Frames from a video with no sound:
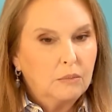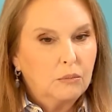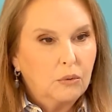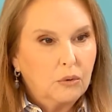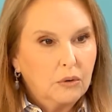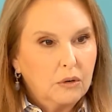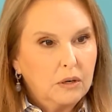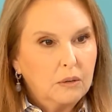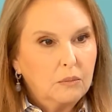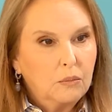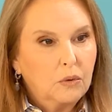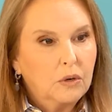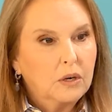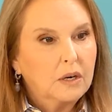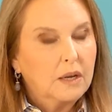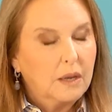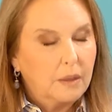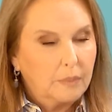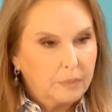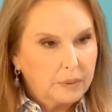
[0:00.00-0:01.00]
more and more
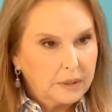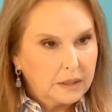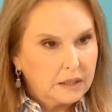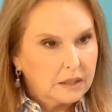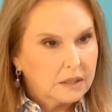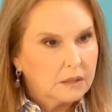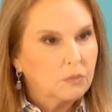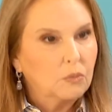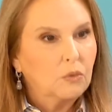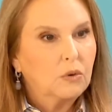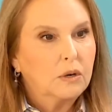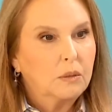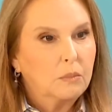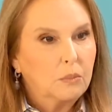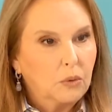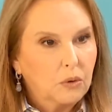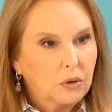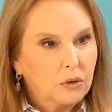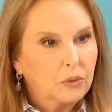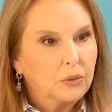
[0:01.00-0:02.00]
companies, more and
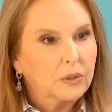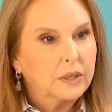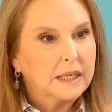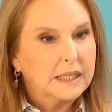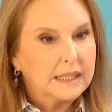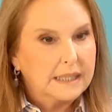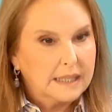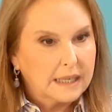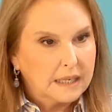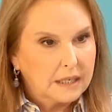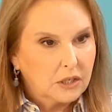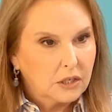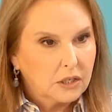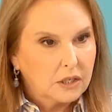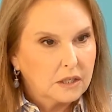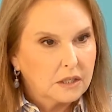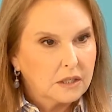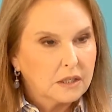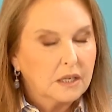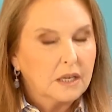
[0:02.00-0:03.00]
more
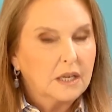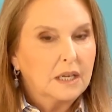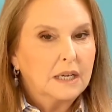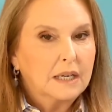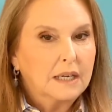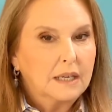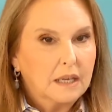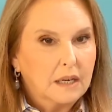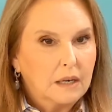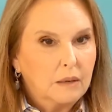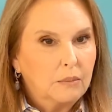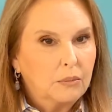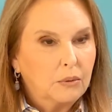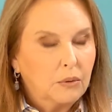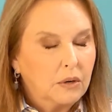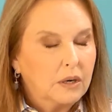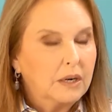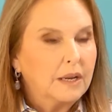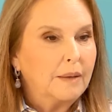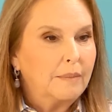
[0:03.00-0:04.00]
organizations get on
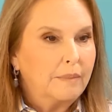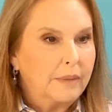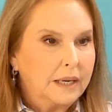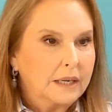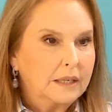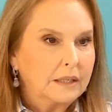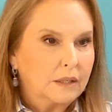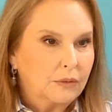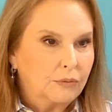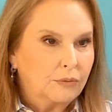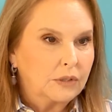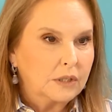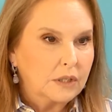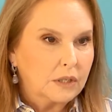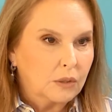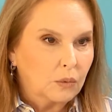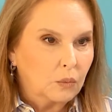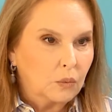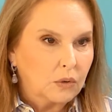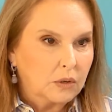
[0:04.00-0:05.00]
board and make a difference
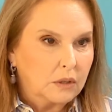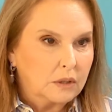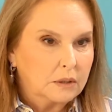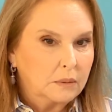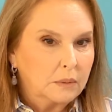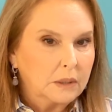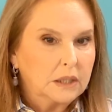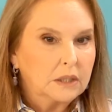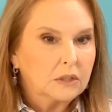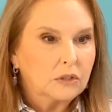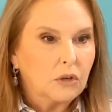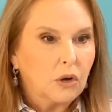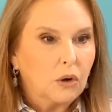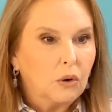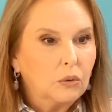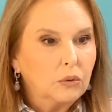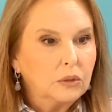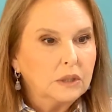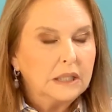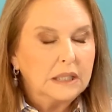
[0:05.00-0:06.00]
in the world, because
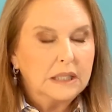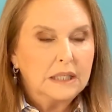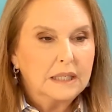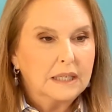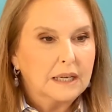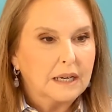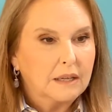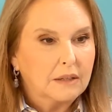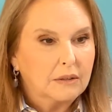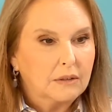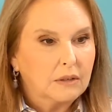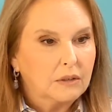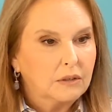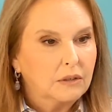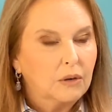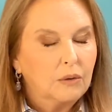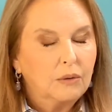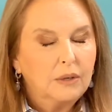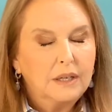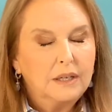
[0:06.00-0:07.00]
only together,
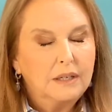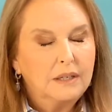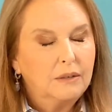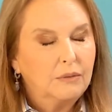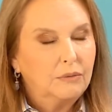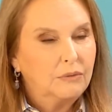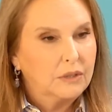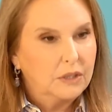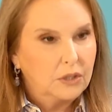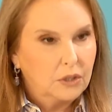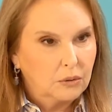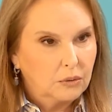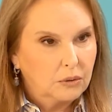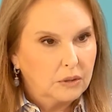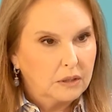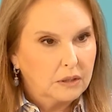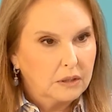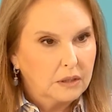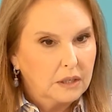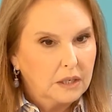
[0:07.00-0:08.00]
no
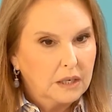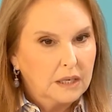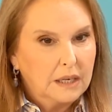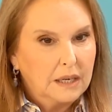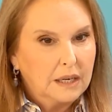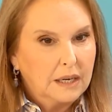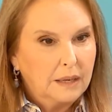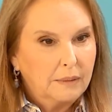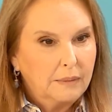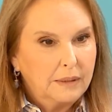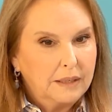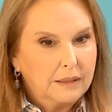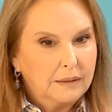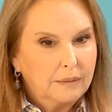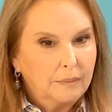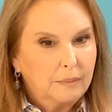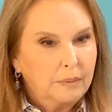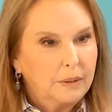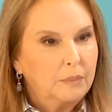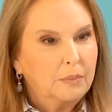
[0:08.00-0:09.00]
individual, I mean,
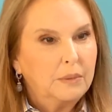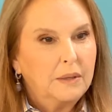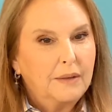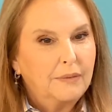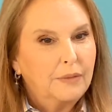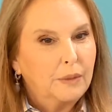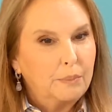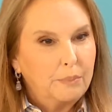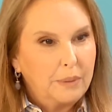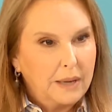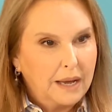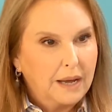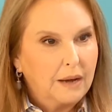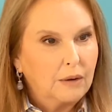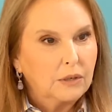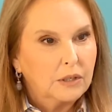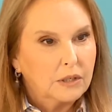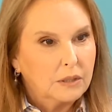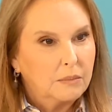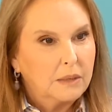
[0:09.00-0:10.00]
people have the
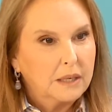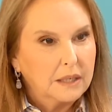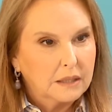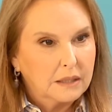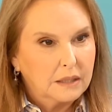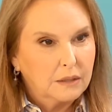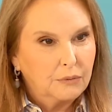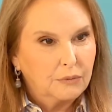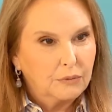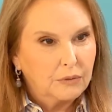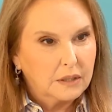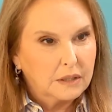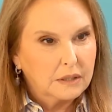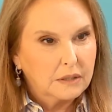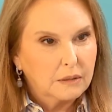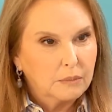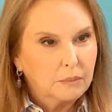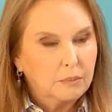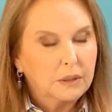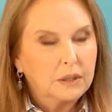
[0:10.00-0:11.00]
power to make a
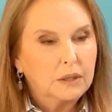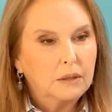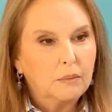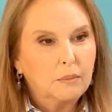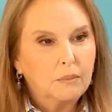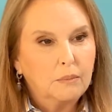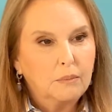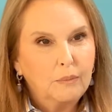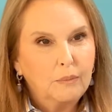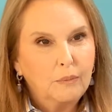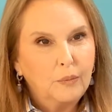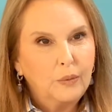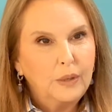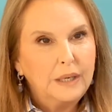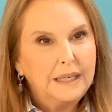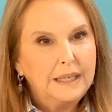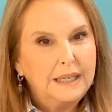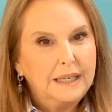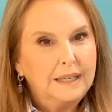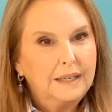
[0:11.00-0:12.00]
difference, but
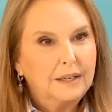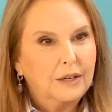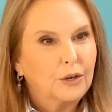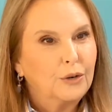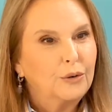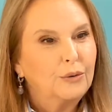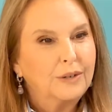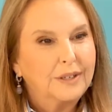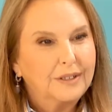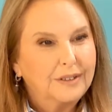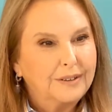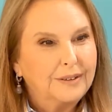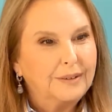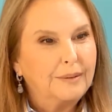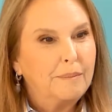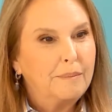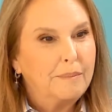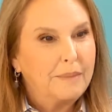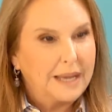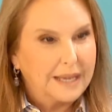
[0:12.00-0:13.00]
we need a critical
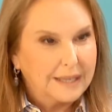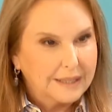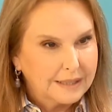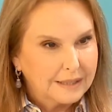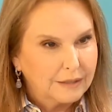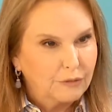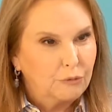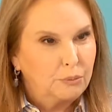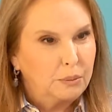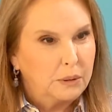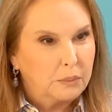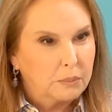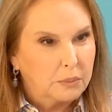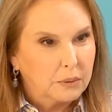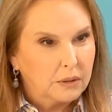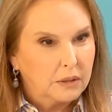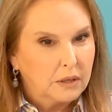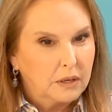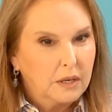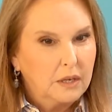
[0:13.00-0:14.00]
mass of
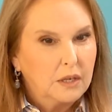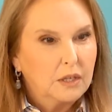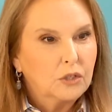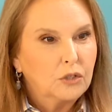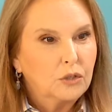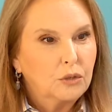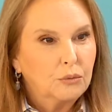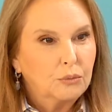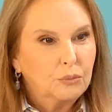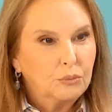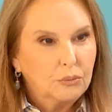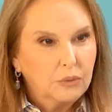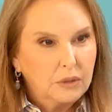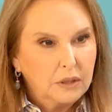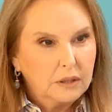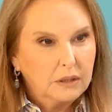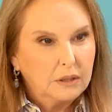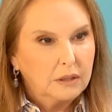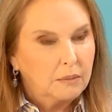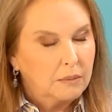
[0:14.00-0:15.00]
people to
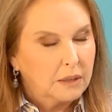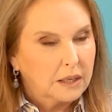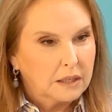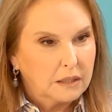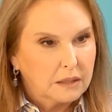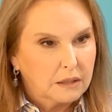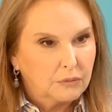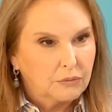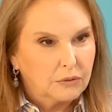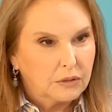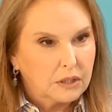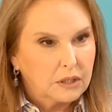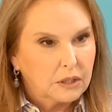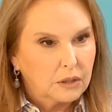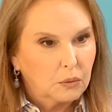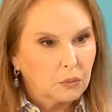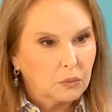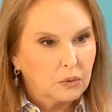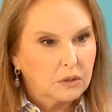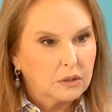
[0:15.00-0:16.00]
really make a difference
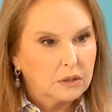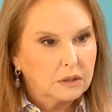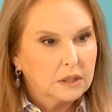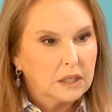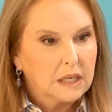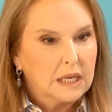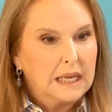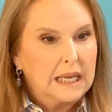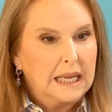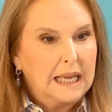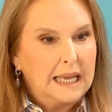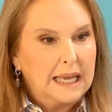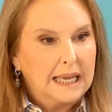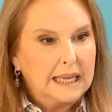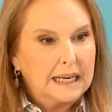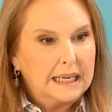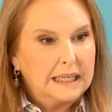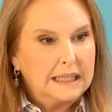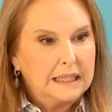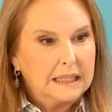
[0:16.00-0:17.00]
in the world.
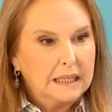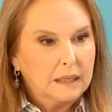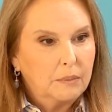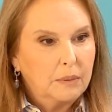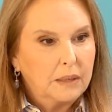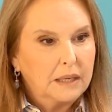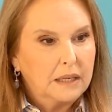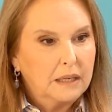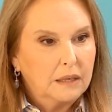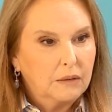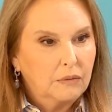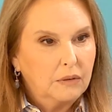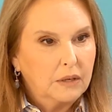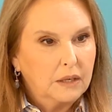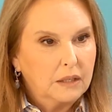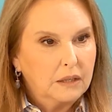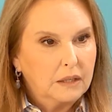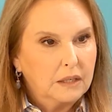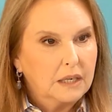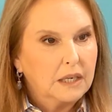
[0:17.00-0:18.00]
And I think by
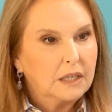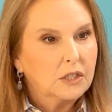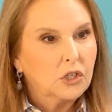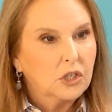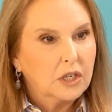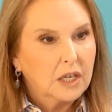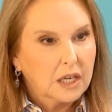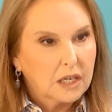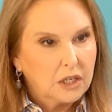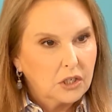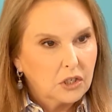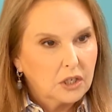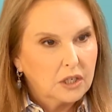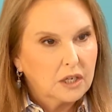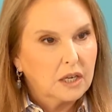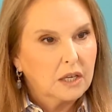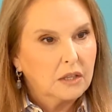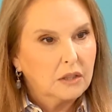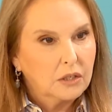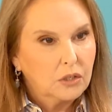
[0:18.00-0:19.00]
giving the
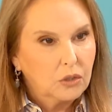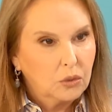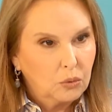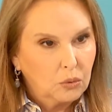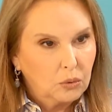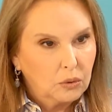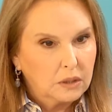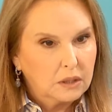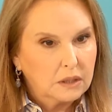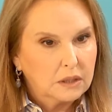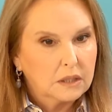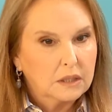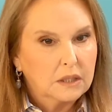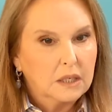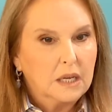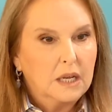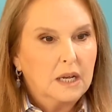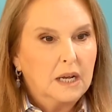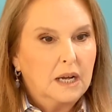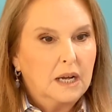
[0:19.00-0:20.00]
education and the tools
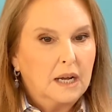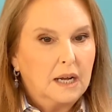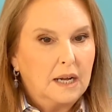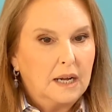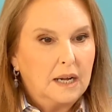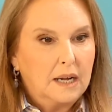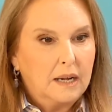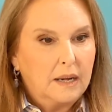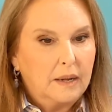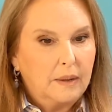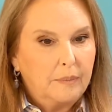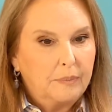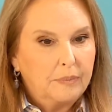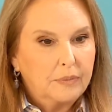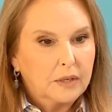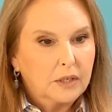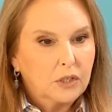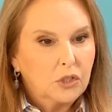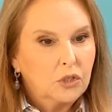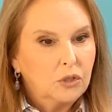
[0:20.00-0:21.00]

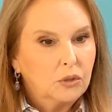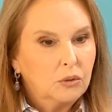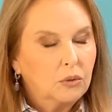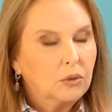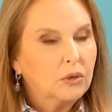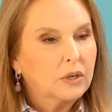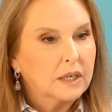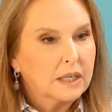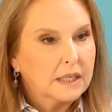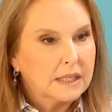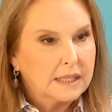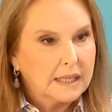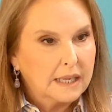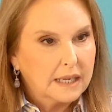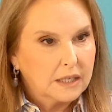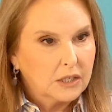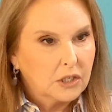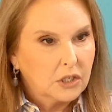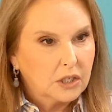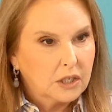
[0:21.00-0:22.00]
to
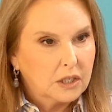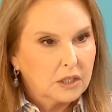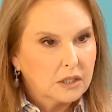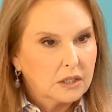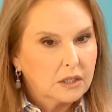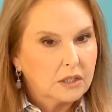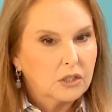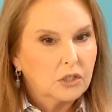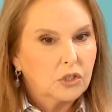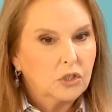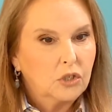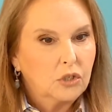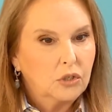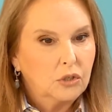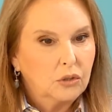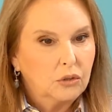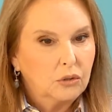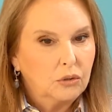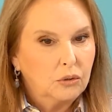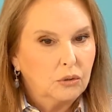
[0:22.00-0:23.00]
organizations
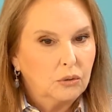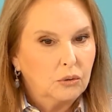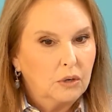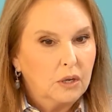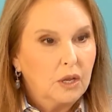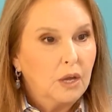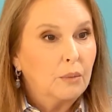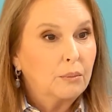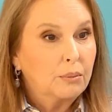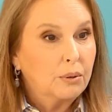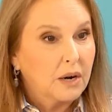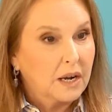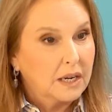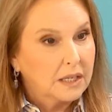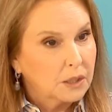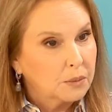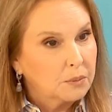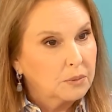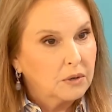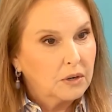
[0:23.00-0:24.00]
to
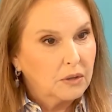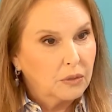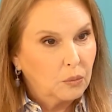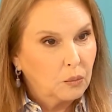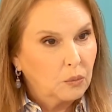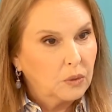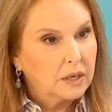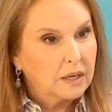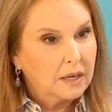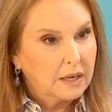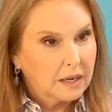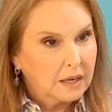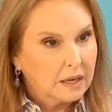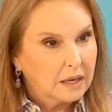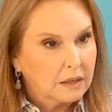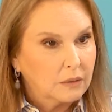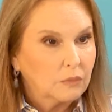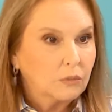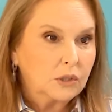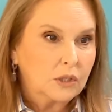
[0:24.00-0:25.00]
prosper on the one
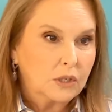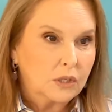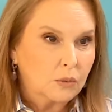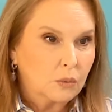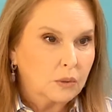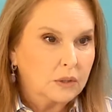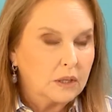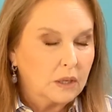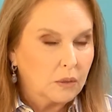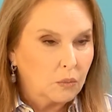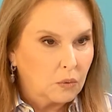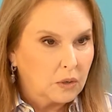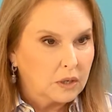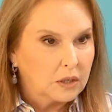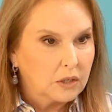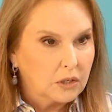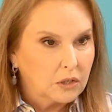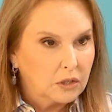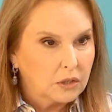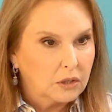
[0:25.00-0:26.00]
hand, which is what they
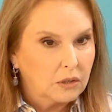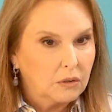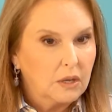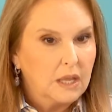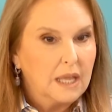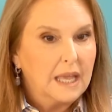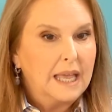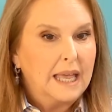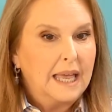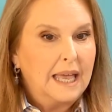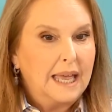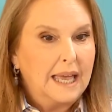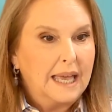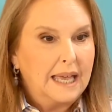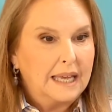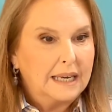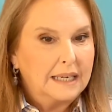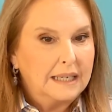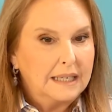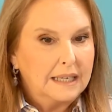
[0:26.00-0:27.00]
want to do,
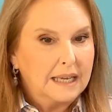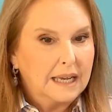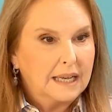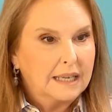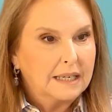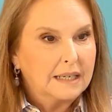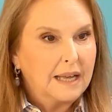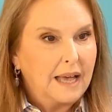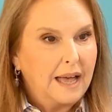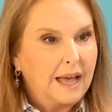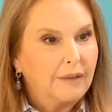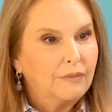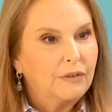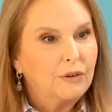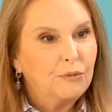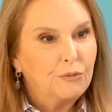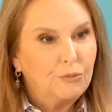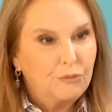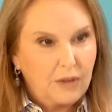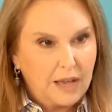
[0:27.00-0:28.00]
and yet have
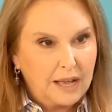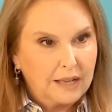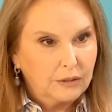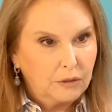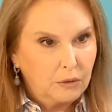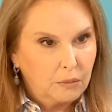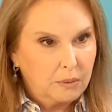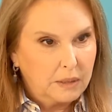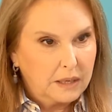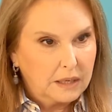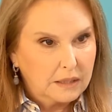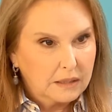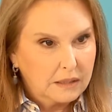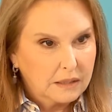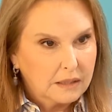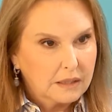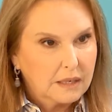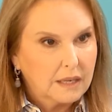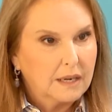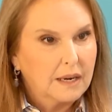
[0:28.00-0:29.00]
it
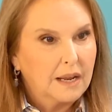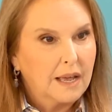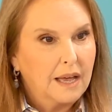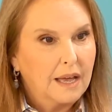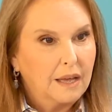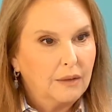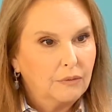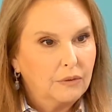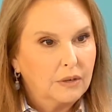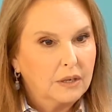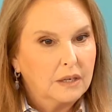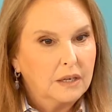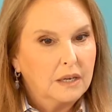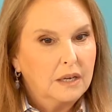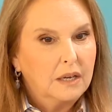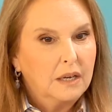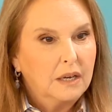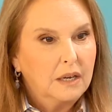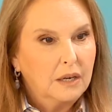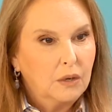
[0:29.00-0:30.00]
value-based and have it
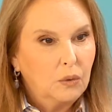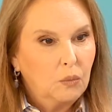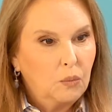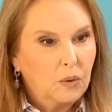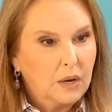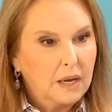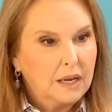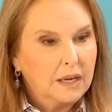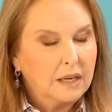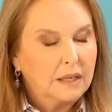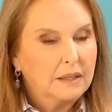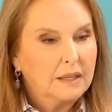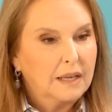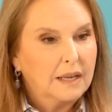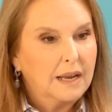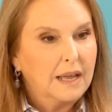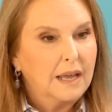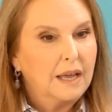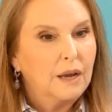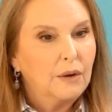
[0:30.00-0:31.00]
in a way
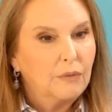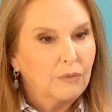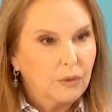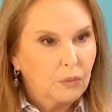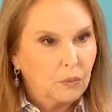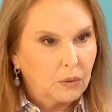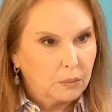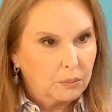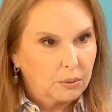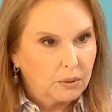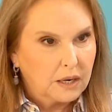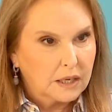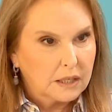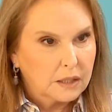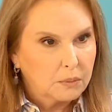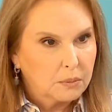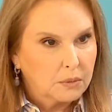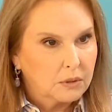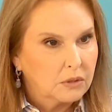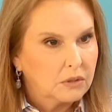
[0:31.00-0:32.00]
that everyone
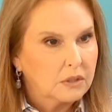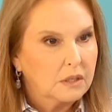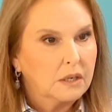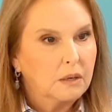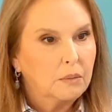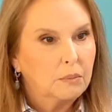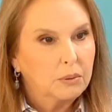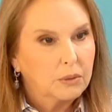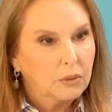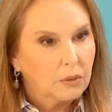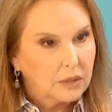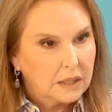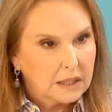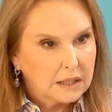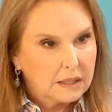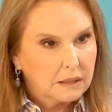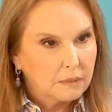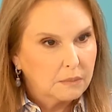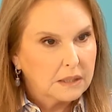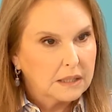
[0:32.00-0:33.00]
prospers, the
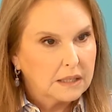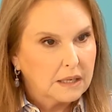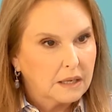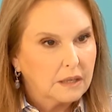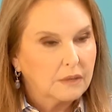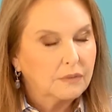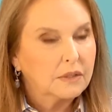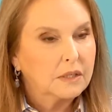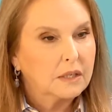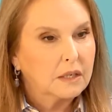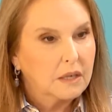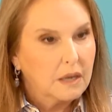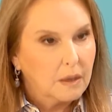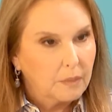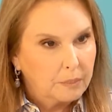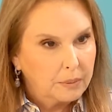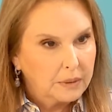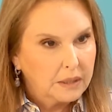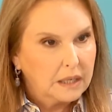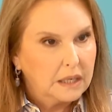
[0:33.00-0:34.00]
employees themselves, the
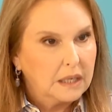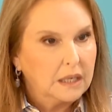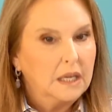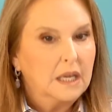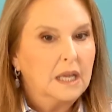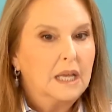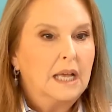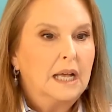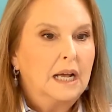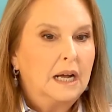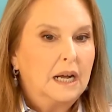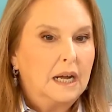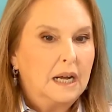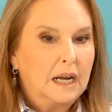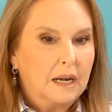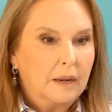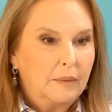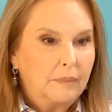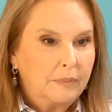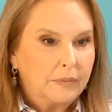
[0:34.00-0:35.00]
company,
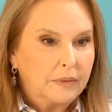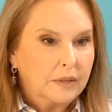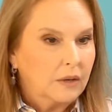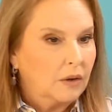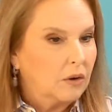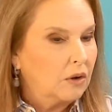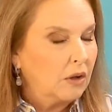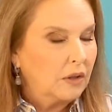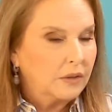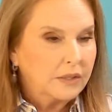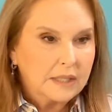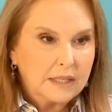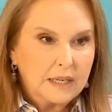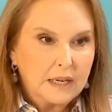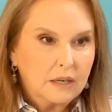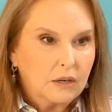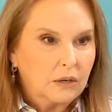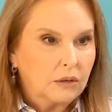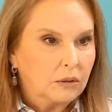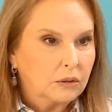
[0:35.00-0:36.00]
all
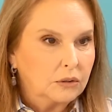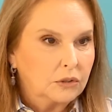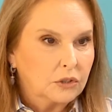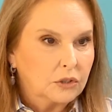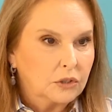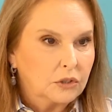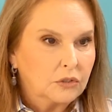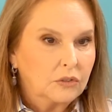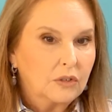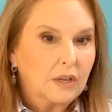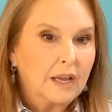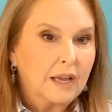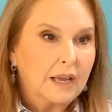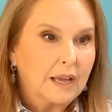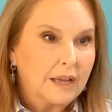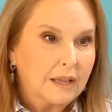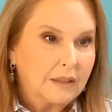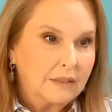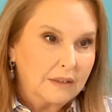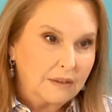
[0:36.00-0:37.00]
stakeholders,
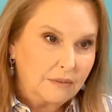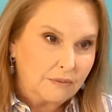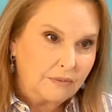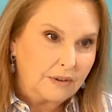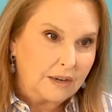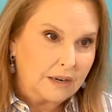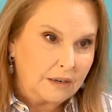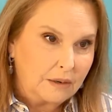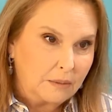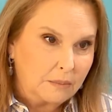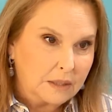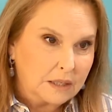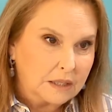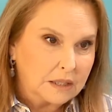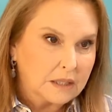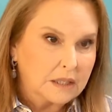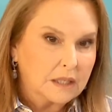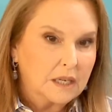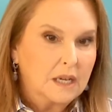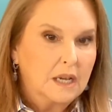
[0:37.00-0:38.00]
and the
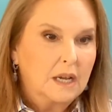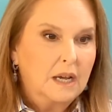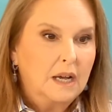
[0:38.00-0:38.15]
environment,